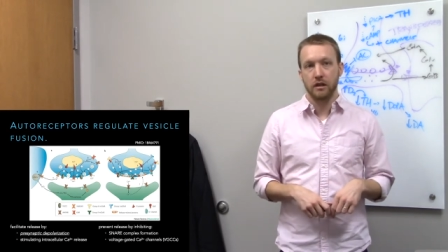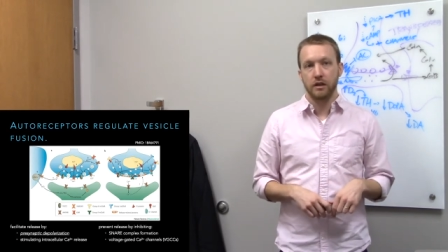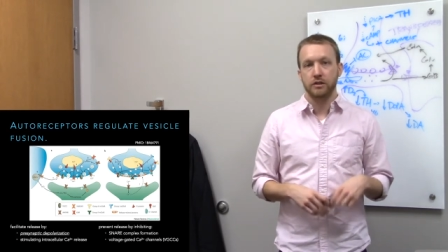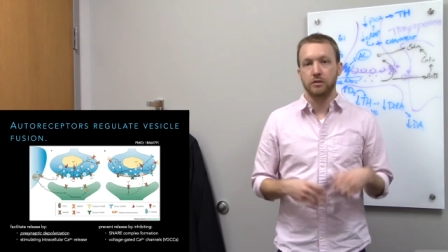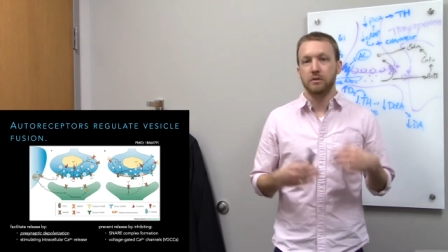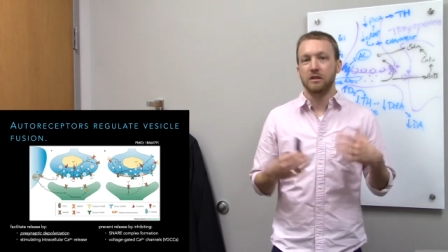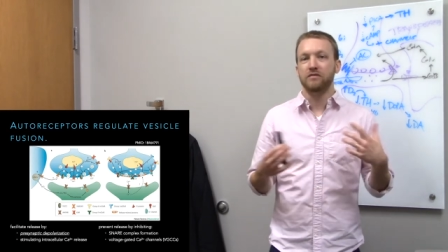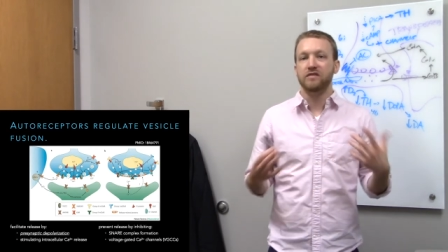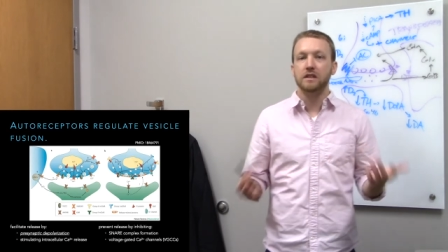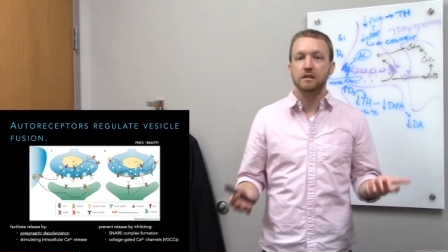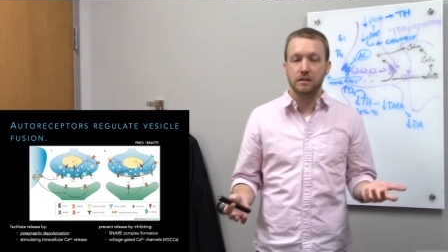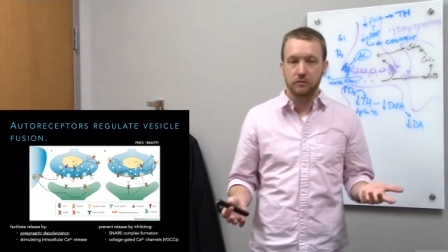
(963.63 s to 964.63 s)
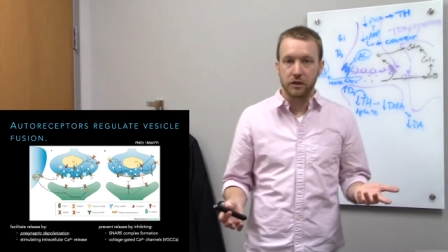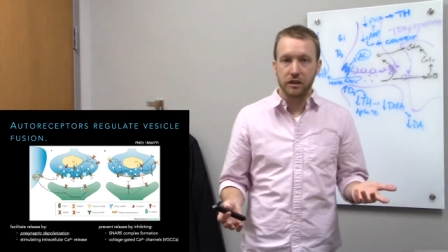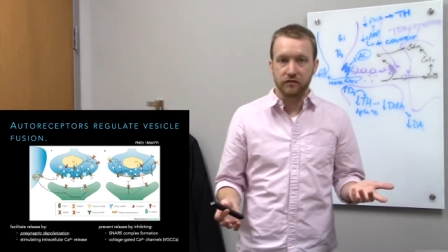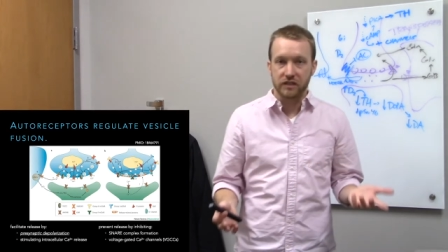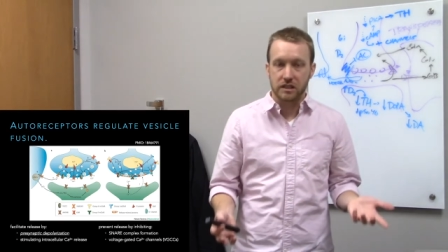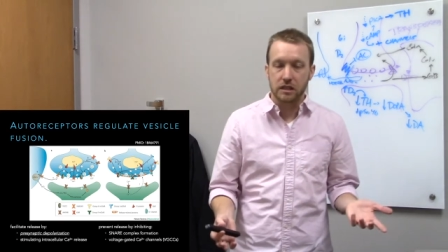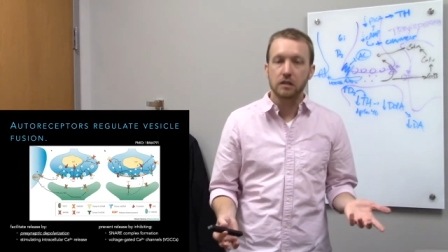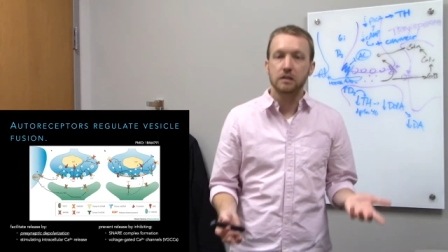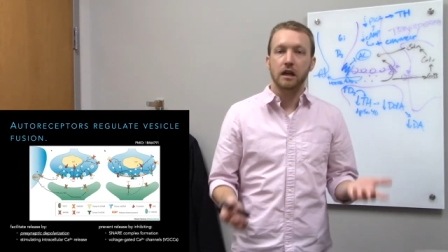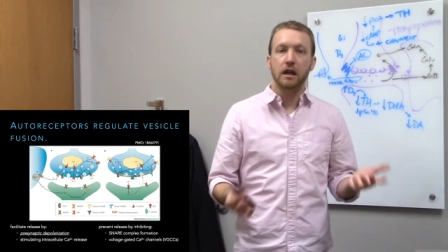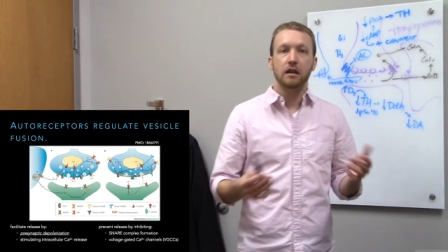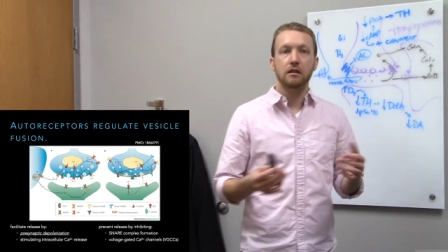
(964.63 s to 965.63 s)
So we could, we could
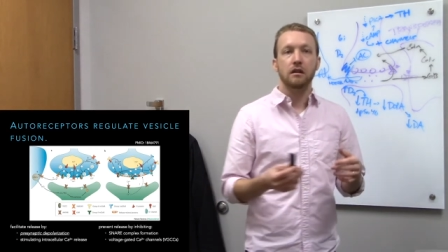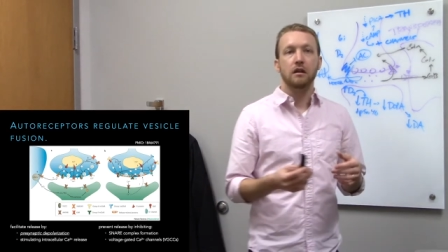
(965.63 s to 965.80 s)
facilitate